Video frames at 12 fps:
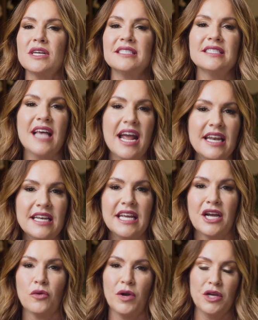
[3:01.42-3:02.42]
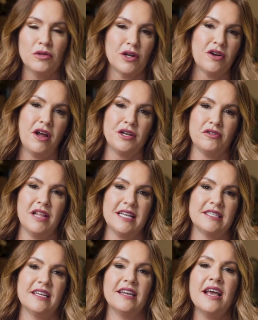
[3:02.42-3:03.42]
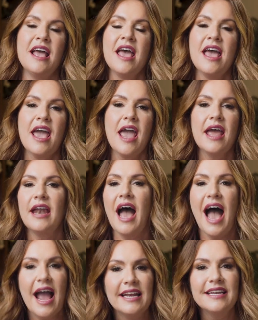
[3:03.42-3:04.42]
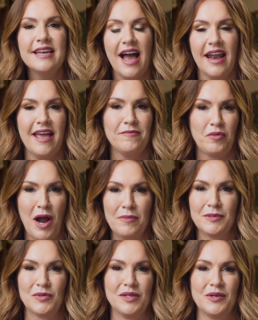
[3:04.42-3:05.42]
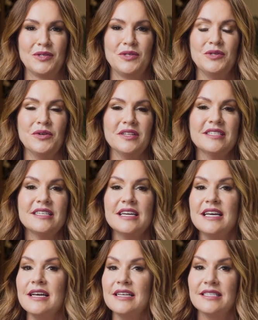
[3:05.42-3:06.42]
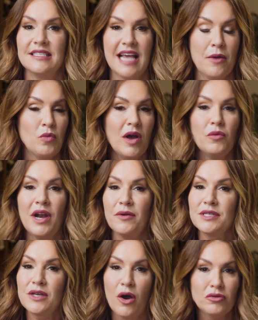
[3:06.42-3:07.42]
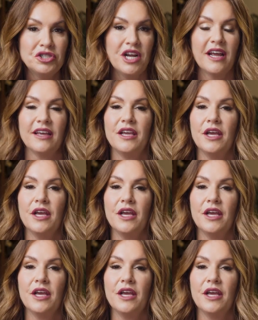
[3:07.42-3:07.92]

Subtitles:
excited to hear what you learned on your lesson. And I did not have problems with those students. Same went when I was coaching,